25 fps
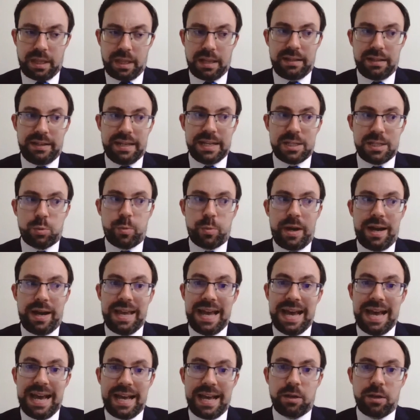that's
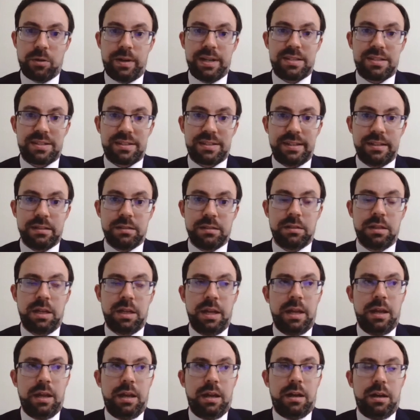why Hungary is still
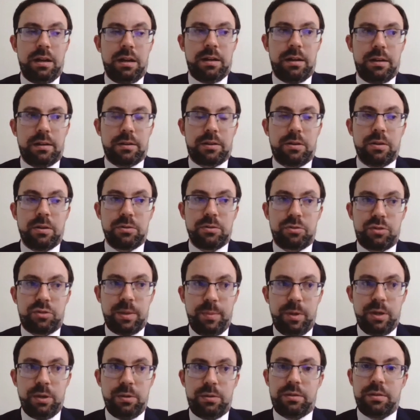
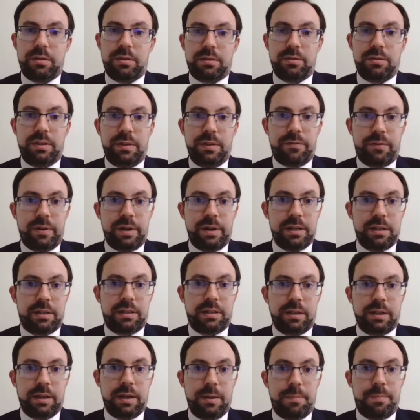contributing to
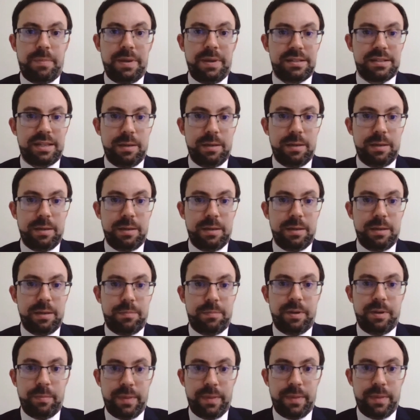different peacekeeping
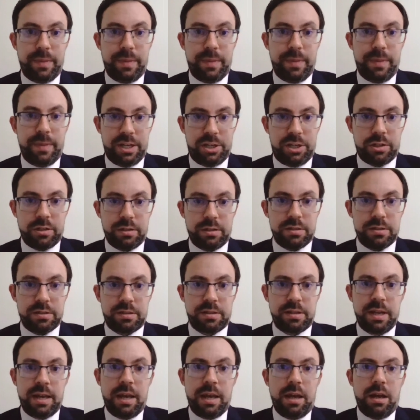missions,
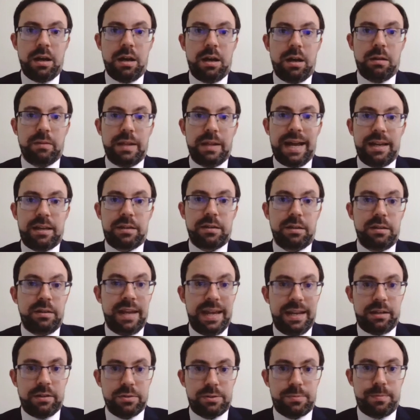like
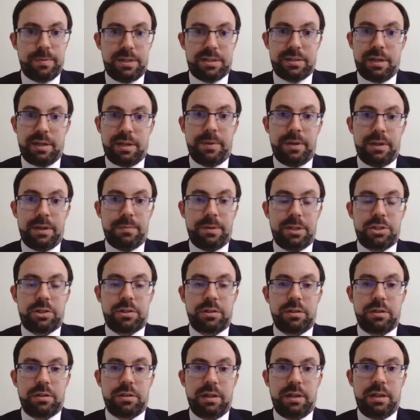NATO's peacekeeping mission
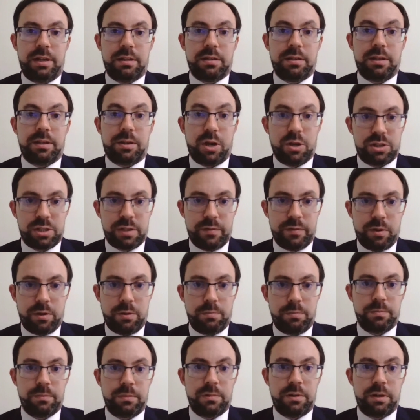in the Kosovo,
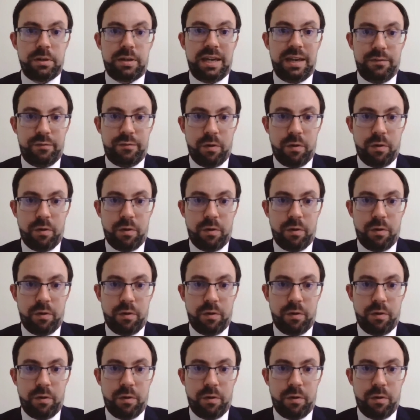the KFOR,